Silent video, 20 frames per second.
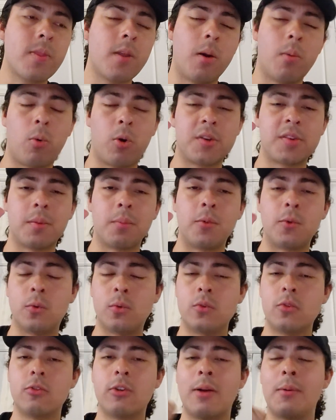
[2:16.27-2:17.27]
more
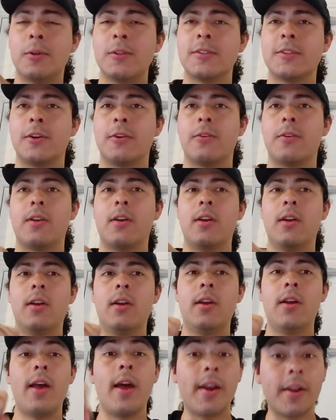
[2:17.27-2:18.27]
subdued treble tone,
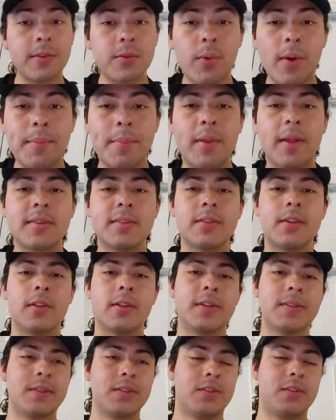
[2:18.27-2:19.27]
and it's quite pleasant to
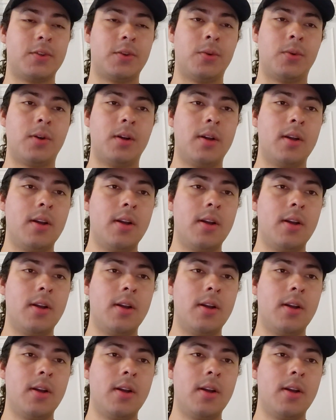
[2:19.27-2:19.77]
listen to.